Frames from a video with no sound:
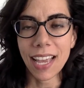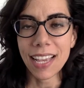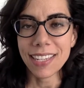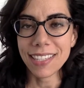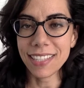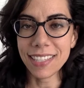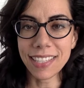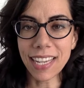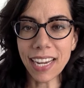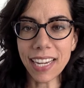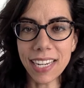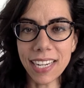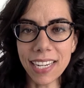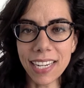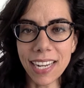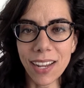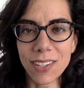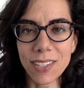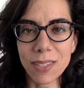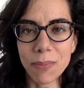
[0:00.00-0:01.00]
Second
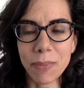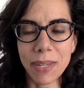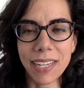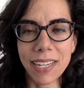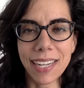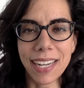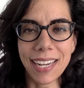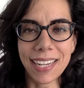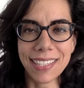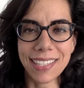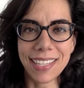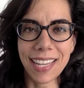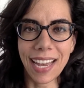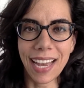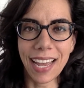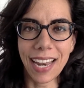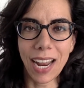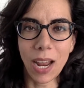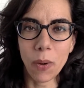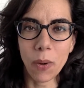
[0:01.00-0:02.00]
announcement is
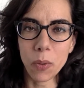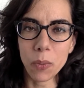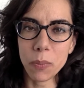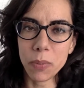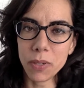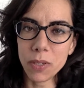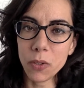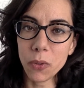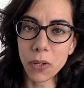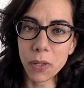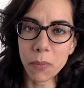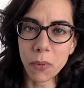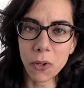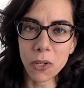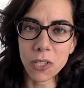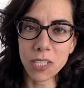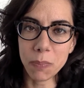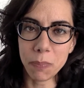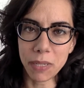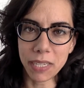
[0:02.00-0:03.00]
that I will be doing more
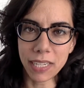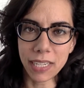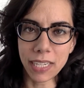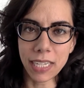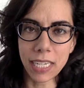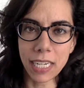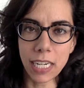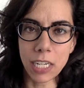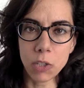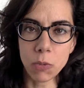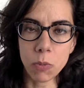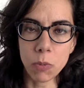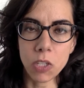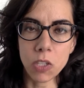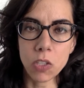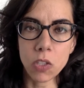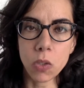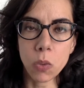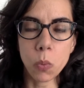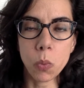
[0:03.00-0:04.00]
speaking
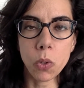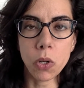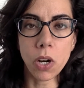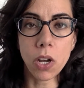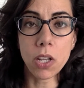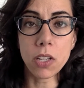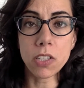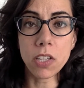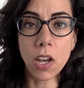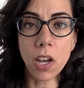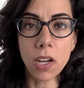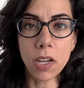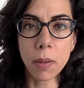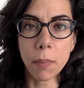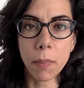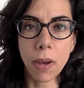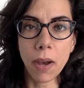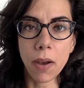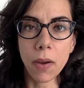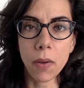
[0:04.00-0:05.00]
engagements where I'll talk
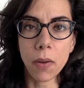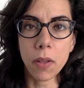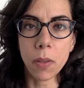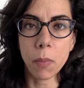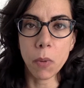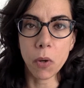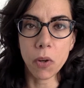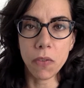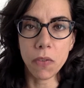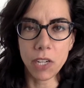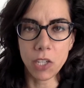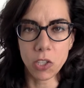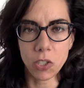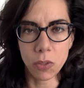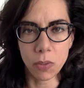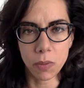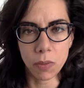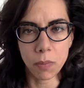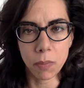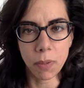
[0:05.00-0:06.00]
about the
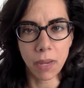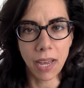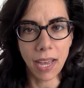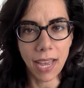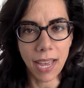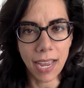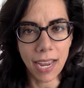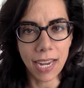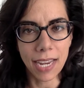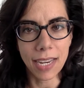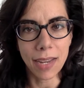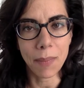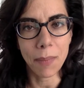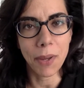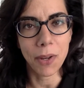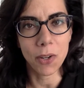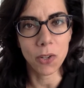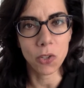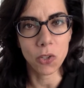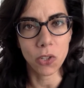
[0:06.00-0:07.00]
motivation behind A
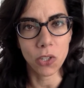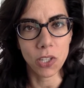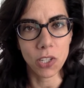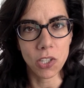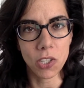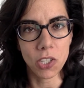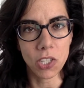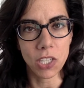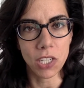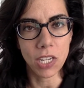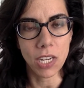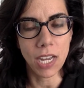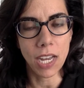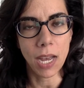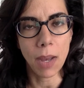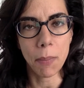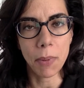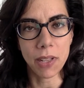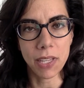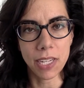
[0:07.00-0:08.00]
Modern Trilogy,
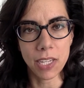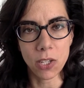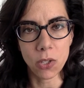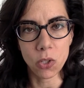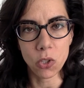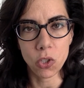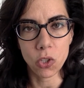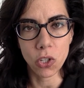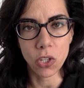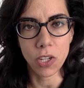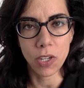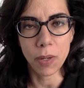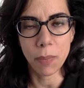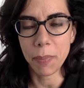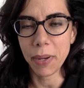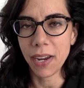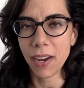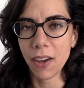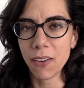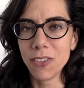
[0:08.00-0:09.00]
A Millennial's Journey to
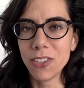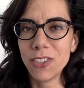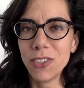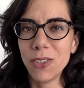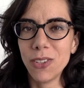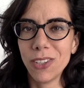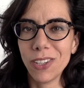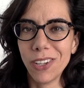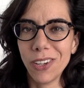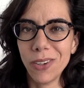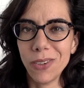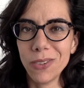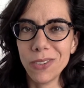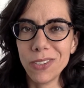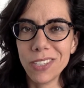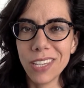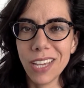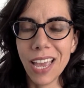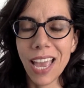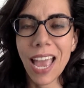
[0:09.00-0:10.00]
Pay Off Student
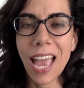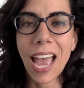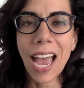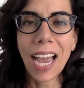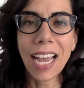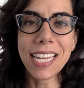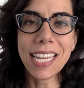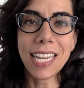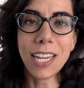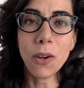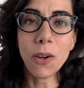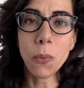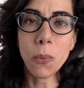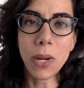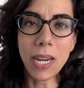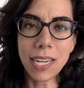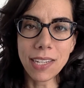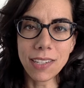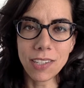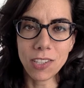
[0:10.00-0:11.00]
Loans. I can't
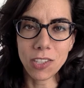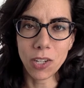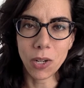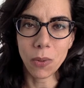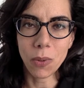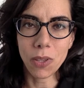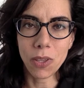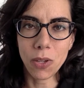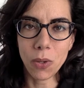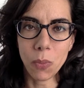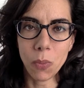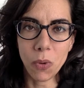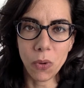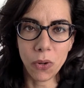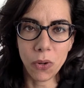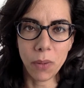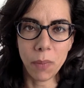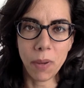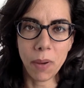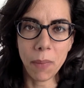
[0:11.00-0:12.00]
wait to share with you
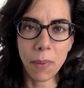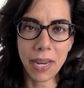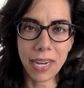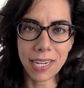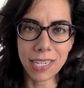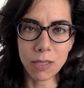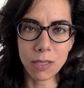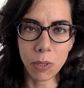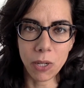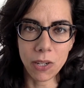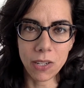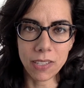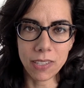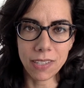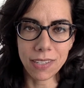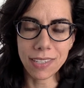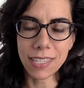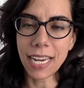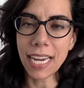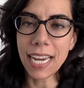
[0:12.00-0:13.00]
more about my
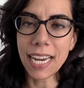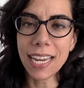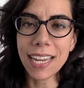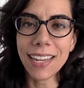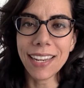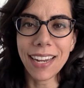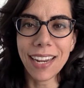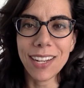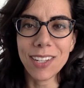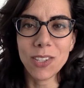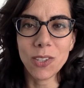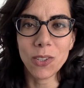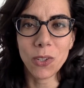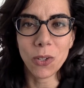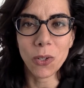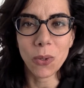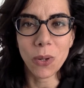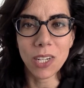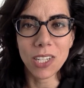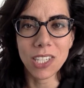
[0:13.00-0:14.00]
experiences and answer
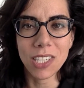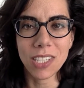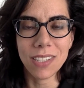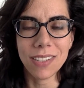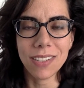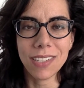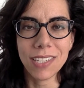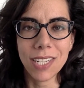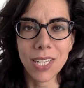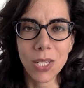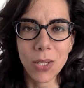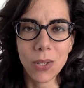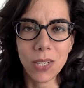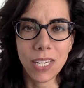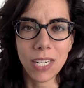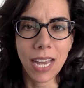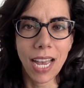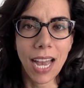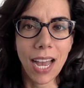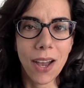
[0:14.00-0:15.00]
your questions,
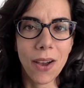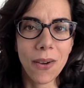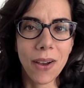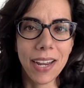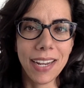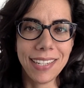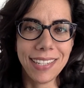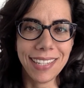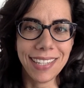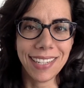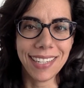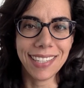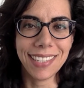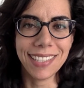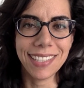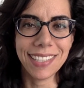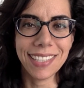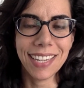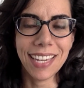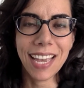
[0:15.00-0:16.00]
including how I did
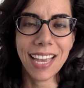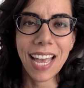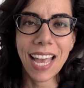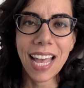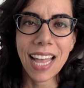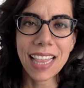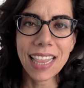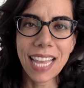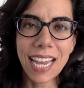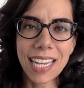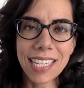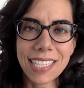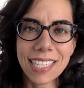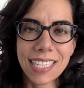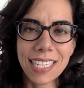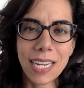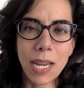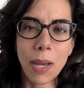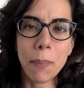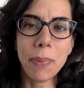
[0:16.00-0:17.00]
it.
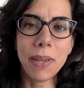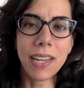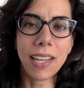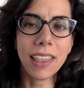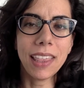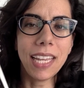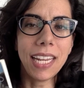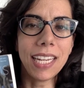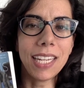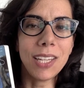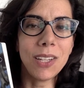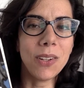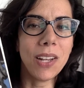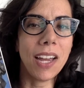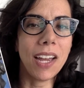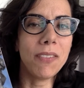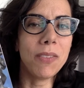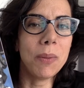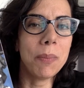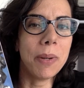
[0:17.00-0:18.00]
Lastly, a big thank you
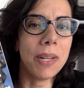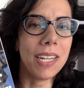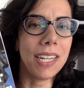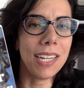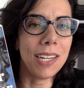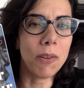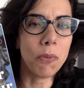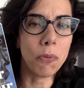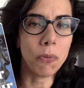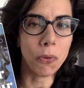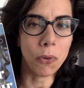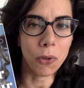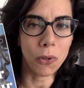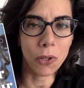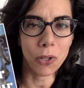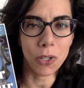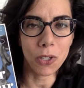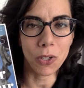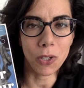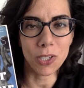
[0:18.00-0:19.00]
to everybody
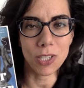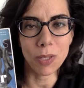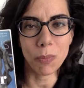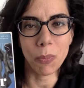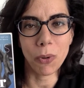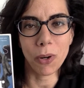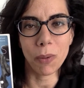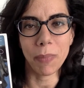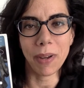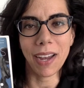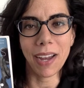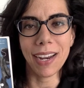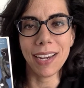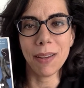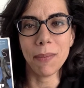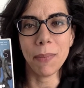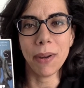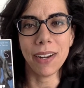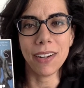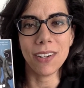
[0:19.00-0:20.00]
for your support
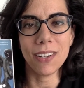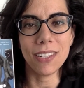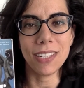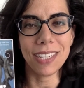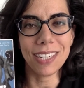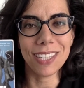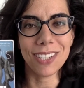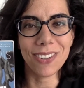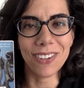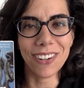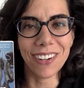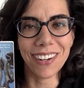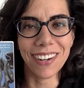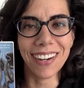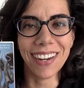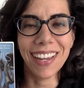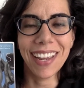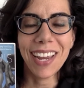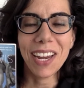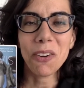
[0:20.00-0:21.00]
behind A Minor
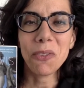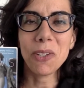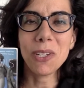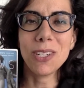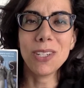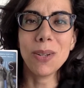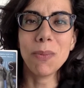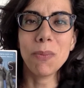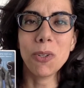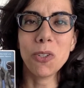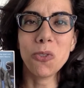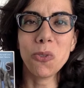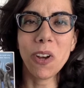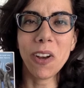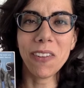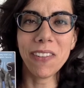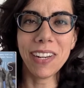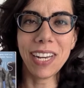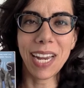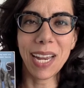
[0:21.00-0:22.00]
Detour. Reached number
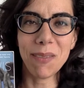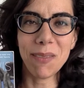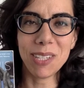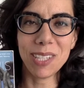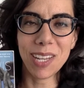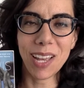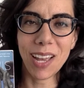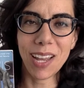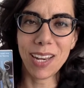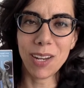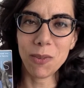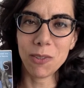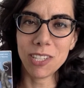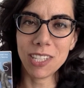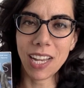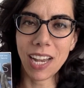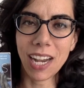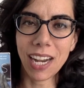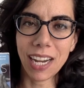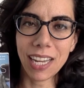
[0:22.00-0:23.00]
12 on Amazon and was
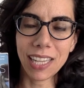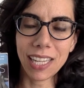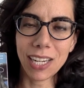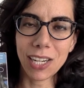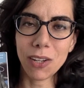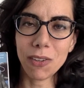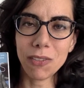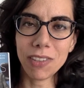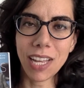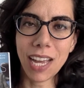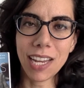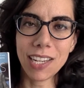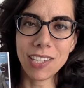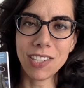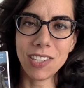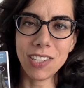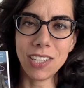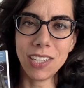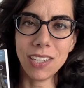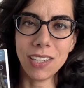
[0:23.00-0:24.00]
the highlight of
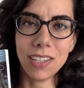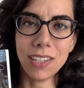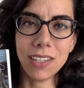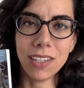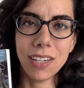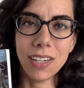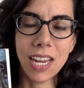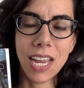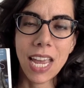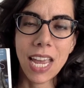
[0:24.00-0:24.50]
last year.